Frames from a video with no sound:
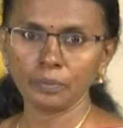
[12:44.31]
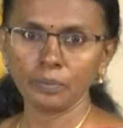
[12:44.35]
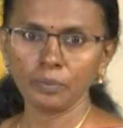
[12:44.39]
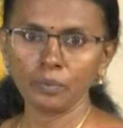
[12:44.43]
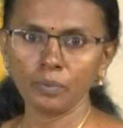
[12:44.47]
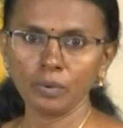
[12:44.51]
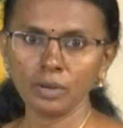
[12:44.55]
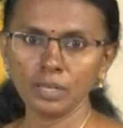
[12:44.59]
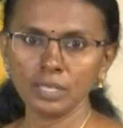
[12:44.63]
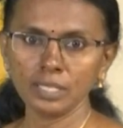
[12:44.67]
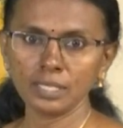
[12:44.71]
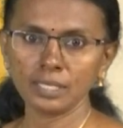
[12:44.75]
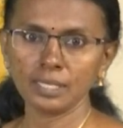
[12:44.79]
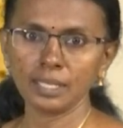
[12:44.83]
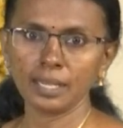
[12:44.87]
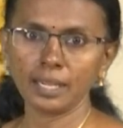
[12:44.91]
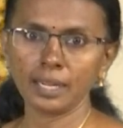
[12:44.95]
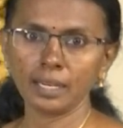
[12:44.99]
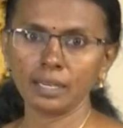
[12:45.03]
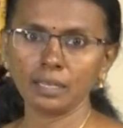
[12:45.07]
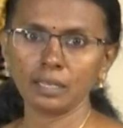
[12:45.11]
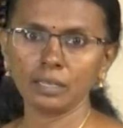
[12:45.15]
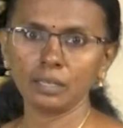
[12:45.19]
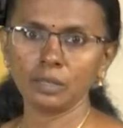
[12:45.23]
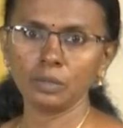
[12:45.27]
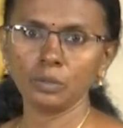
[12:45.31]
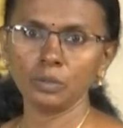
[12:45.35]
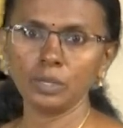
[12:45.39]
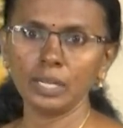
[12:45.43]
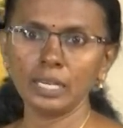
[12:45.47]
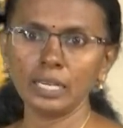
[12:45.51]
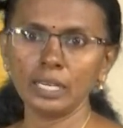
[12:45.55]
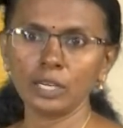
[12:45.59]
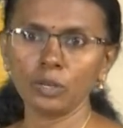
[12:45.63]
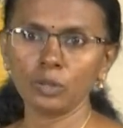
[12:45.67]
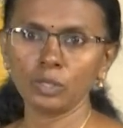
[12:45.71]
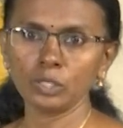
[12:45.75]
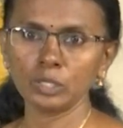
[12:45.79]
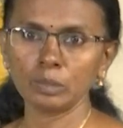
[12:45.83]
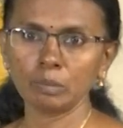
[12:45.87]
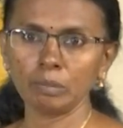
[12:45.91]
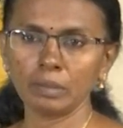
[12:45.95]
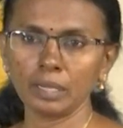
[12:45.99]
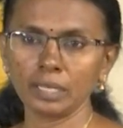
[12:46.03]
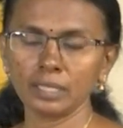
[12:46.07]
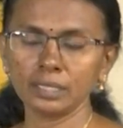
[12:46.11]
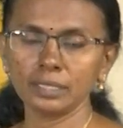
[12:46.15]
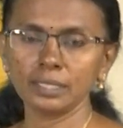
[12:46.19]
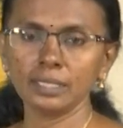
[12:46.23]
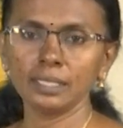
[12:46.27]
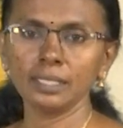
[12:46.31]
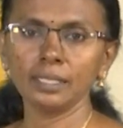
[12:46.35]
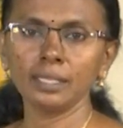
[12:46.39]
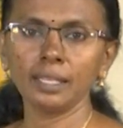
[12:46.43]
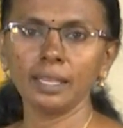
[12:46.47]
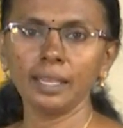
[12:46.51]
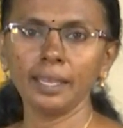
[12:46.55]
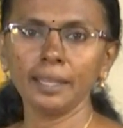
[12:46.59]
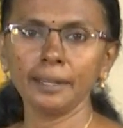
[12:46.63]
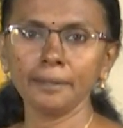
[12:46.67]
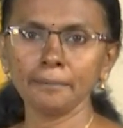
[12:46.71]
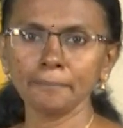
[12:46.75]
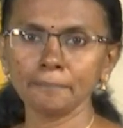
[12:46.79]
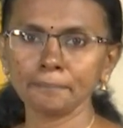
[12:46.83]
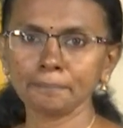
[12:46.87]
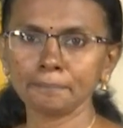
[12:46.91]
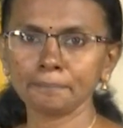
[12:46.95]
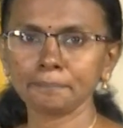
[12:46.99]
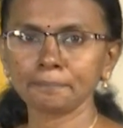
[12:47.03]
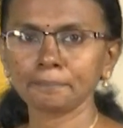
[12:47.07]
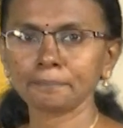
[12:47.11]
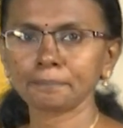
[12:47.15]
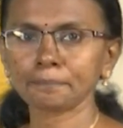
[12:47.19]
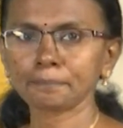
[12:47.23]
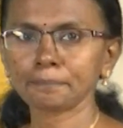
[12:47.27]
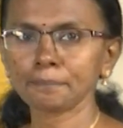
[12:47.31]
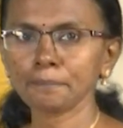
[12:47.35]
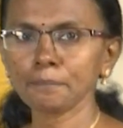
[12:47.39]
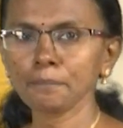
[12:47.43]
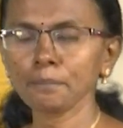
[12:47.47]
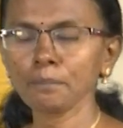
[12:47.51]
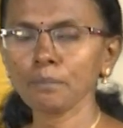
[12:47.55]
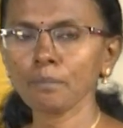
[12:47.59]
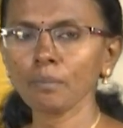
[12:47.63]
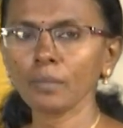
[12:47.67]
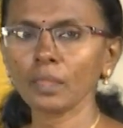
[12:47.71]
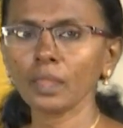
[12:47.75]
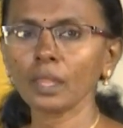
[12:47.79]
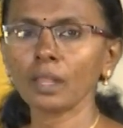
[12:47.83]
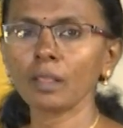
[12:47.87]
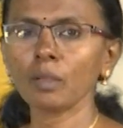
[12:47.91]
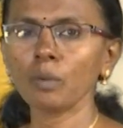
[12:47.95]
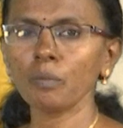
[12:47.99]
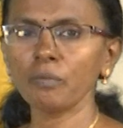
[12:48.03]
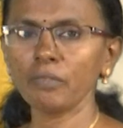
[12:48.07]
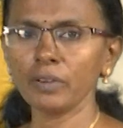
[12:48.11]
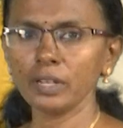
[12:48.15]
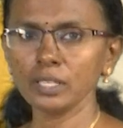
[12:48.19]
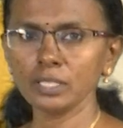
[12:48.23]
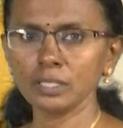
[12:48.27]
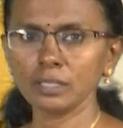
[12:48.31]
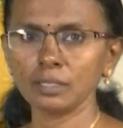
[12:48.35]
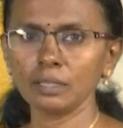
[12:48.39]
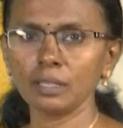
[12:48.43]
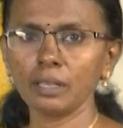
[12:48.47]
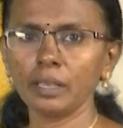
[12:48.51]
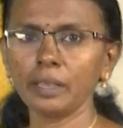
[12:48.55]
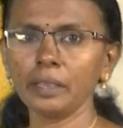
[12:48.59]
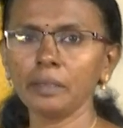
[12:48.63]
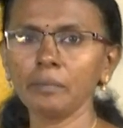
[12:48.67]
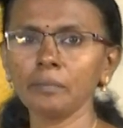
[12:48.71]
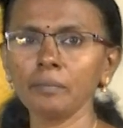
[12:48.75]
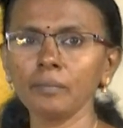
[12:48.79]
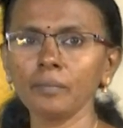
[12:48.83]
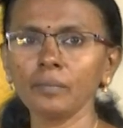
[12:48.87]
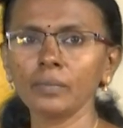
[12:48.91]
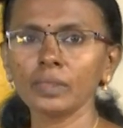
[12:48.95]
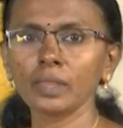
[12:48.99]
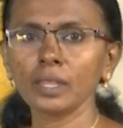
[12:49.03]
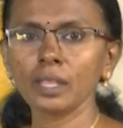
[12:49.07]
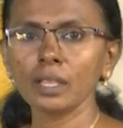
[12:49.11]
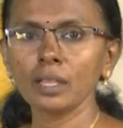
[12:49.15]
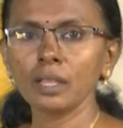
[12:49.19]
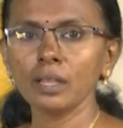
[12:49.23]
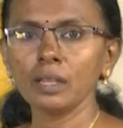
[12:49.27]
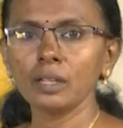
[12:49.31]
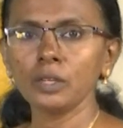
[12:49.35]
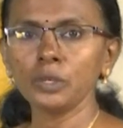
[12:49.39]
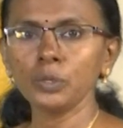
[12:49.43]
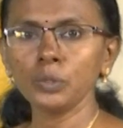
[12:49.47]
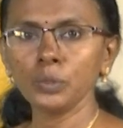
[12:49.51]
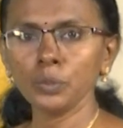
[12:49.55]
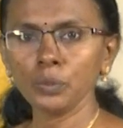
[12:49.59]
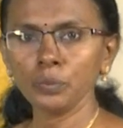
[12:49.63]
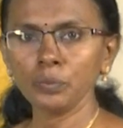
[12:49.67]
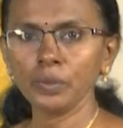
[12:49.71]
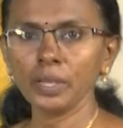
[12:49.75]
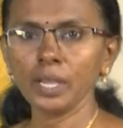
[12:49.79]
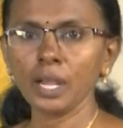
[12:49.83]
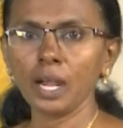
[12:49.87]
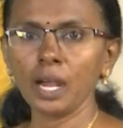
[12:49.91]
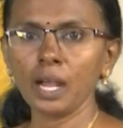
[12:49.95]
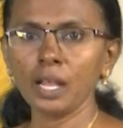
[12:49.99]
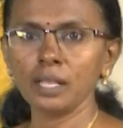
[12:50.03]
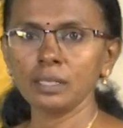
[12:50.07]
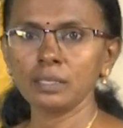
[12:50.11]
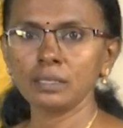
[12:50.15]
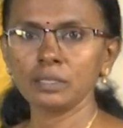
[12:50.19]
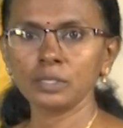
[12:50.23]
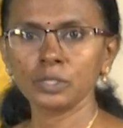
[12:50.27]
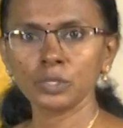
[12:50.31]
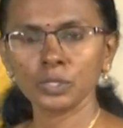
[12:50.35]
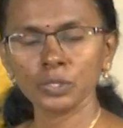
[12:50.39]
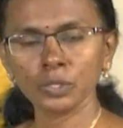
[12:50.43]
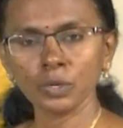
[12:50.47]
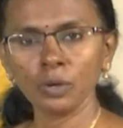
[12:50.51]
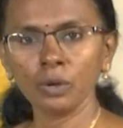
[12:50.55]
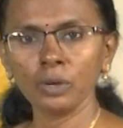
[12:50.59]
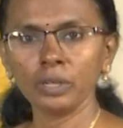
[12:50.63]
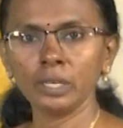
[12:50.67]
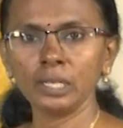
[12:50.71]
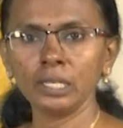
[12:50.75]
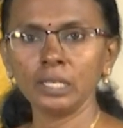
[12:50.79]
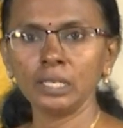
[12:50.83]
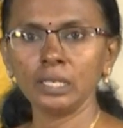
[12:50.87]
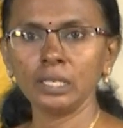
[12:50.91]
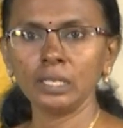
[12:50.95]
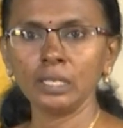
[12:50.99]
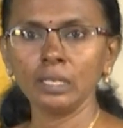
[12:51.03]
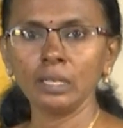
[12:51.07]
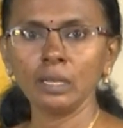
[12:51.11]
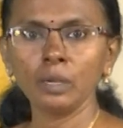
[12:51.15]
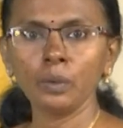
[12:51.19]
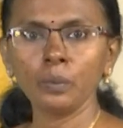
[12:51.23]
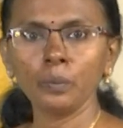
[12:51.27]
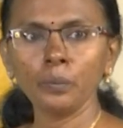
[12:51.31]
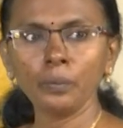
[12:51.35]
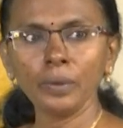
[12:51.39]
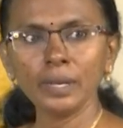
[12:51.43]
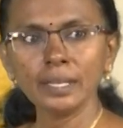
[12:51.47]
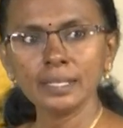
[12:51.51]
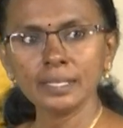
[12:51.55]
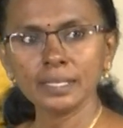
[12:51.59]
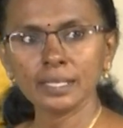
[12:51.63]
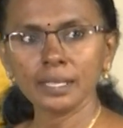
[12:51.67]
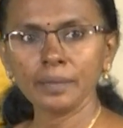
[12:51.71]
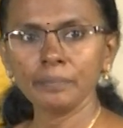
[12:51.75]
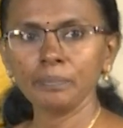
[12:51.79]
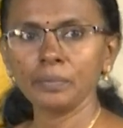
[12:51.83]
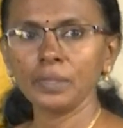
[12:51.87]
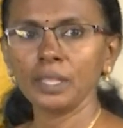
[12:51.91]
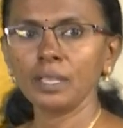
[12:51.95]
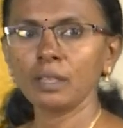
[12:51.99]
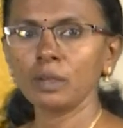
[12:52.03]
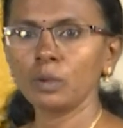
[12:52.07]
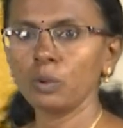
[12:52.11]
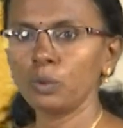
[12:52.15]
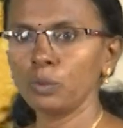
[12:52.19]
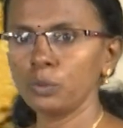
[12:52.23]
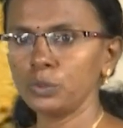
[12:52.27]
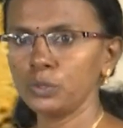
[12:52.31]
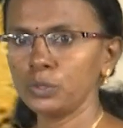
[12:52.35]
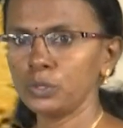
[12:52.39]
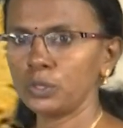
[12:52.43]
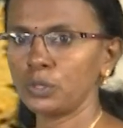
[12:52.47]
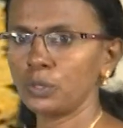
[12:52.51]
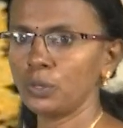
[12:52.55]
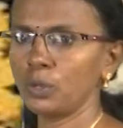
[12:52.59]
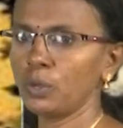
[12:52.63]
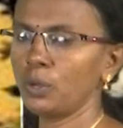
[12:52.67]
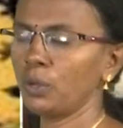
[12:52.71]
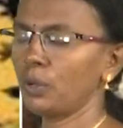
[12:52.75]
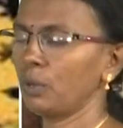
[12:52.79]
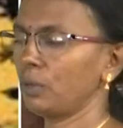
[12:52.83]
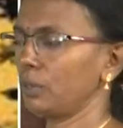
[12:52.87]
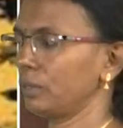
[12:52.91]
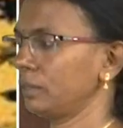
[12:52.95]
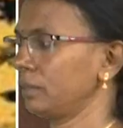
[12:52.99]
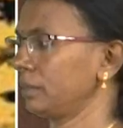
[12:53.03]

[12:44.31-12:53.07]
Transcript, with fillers: What is that to introspect? See there, first thing, do we ask sorry when something goes wrong?